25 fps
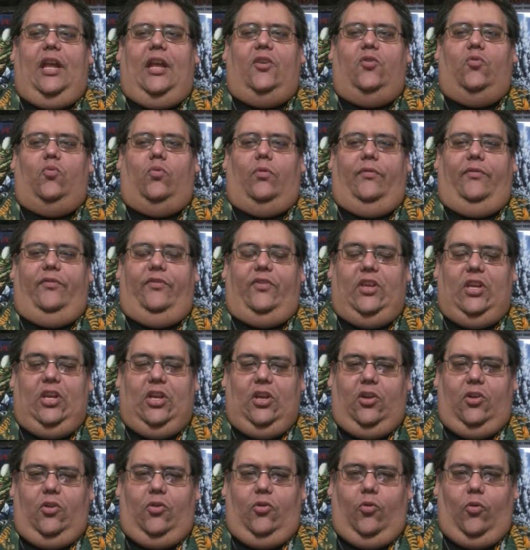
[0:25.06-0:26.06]
and
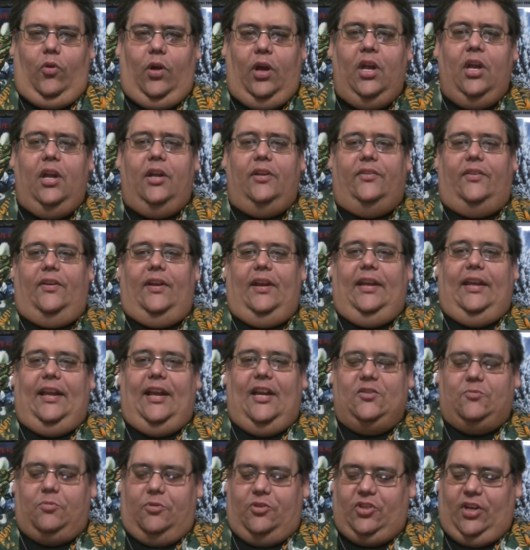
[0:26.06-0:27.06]
review. Tonight,
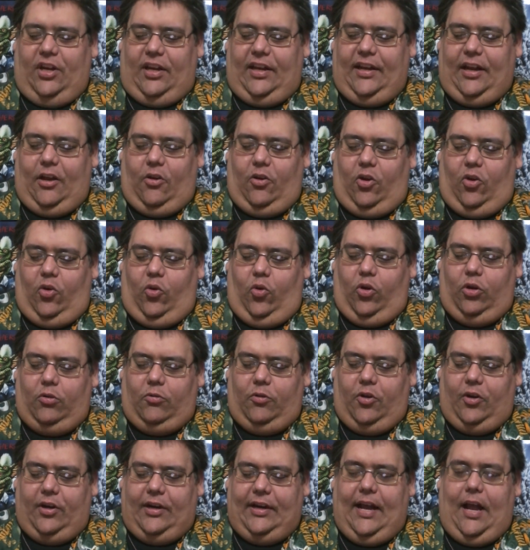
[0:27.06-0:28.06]
guys, we're checking out a
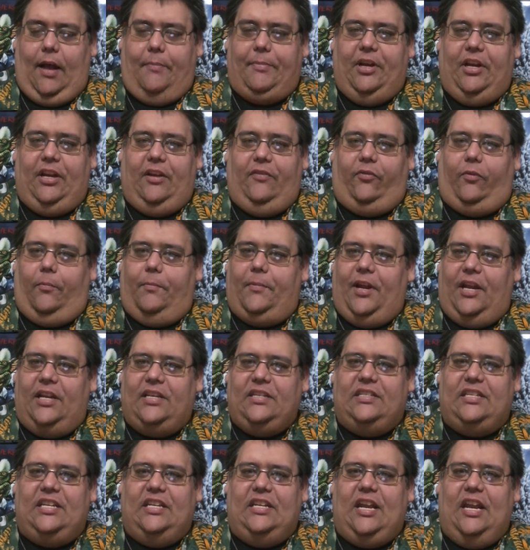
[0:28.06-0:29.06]
horror comedy from
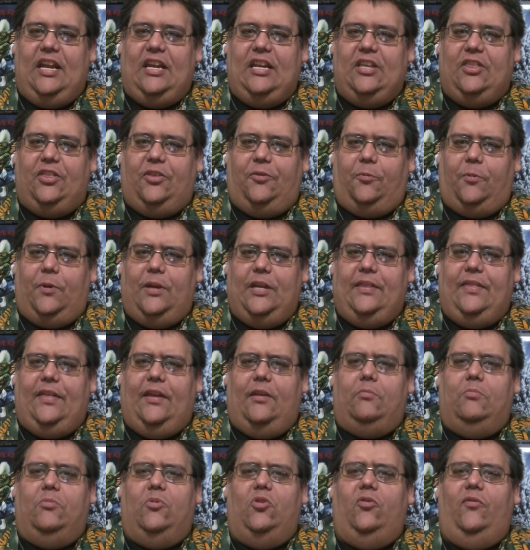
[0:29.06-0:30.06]
1983.
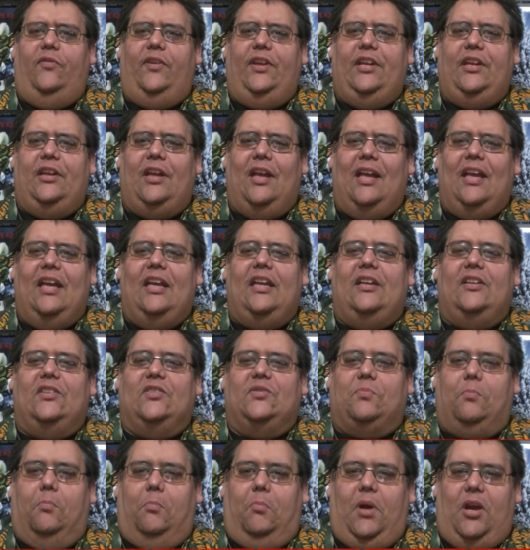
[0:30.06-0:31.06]
That movie
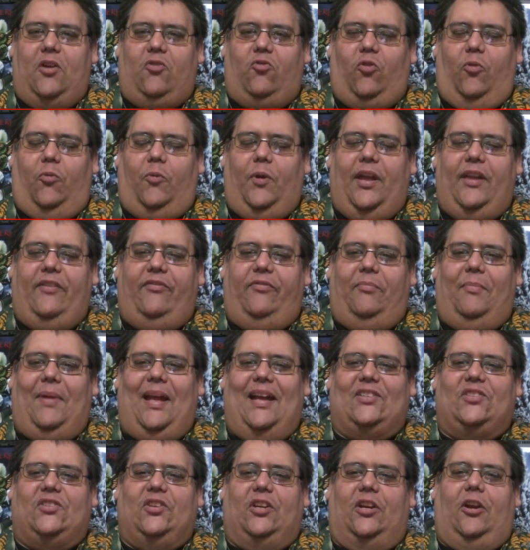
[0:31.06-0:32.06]
is Microwave
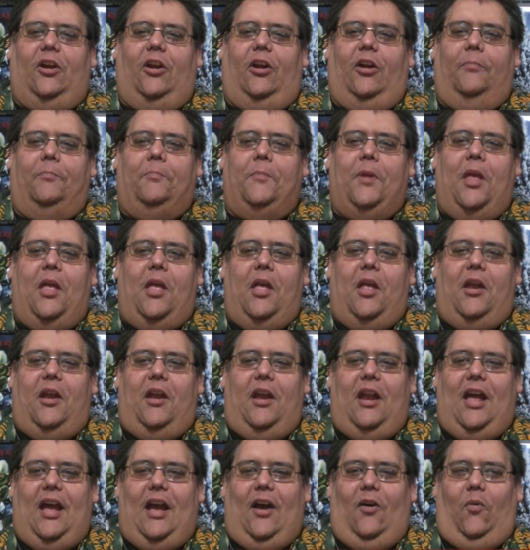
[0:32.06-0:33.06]
Massacre.
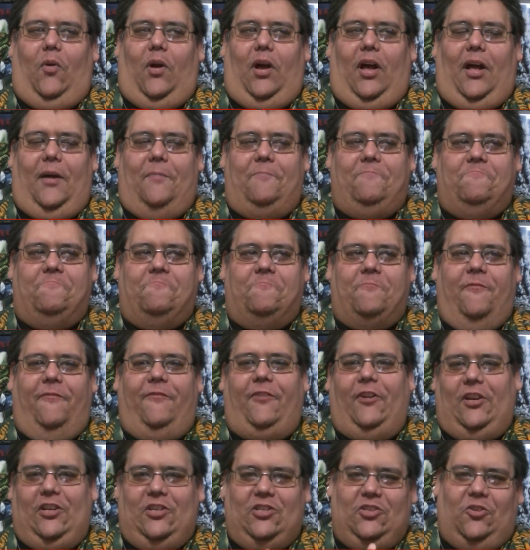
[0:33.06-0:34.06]
Now,
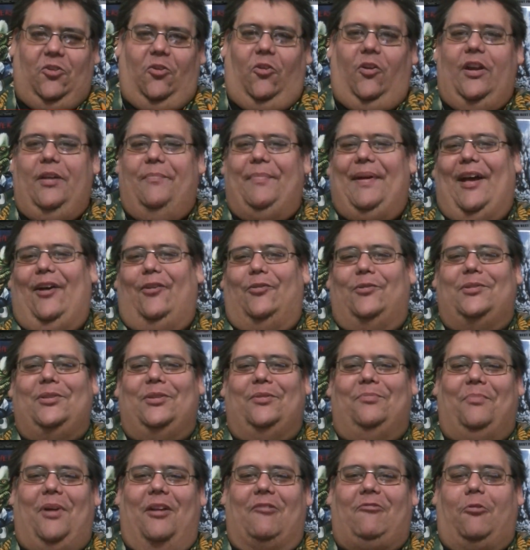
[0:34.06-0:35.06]
funny story about
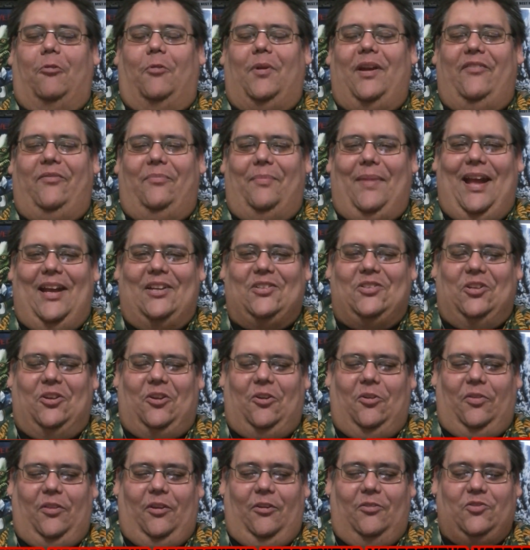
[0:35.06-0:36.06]
Microwave Massacre.
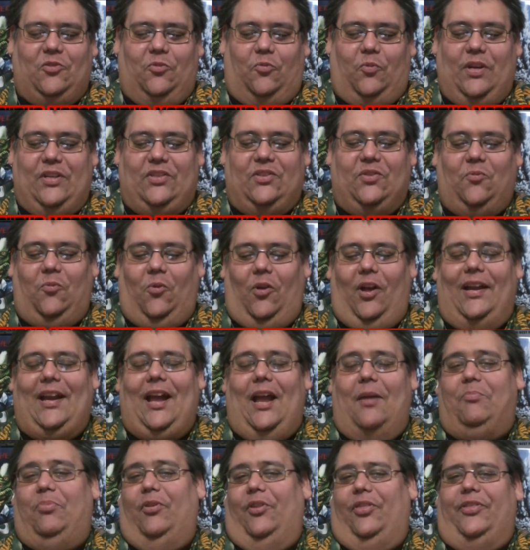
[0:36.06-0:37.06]
There's a reason why
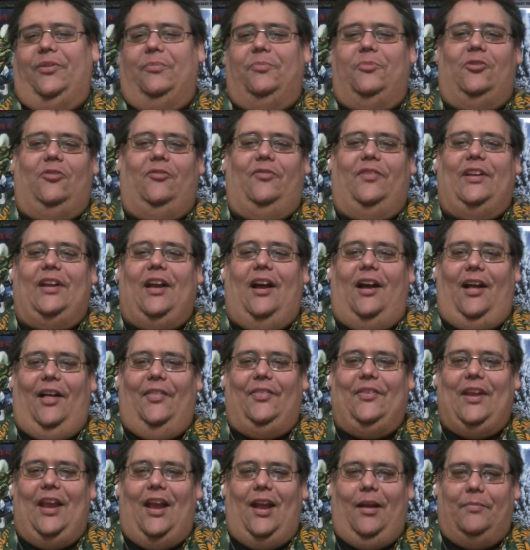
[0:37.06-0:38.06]
I put the movie on
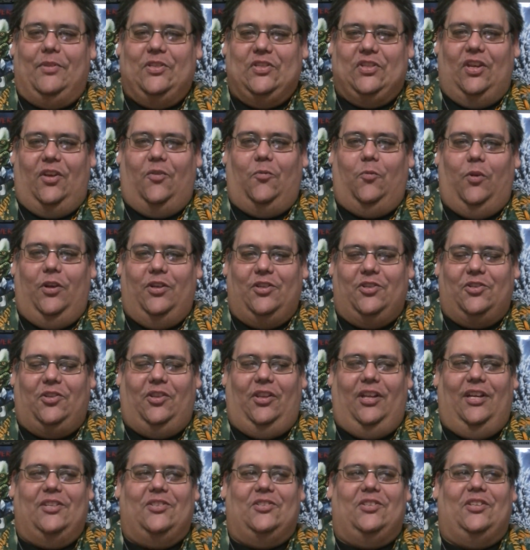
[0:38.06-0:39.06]
the Amazon wish
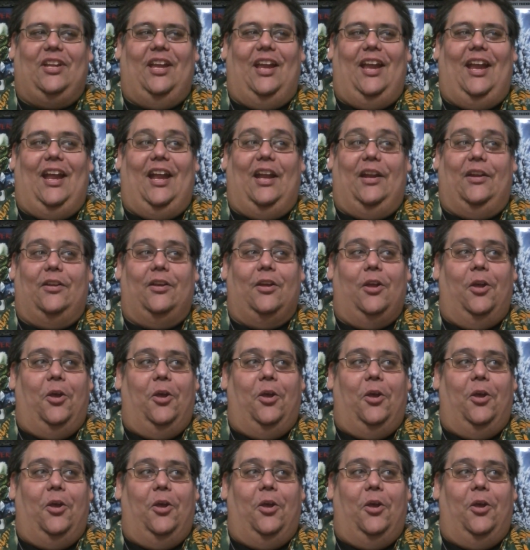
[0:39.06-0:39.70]
list, and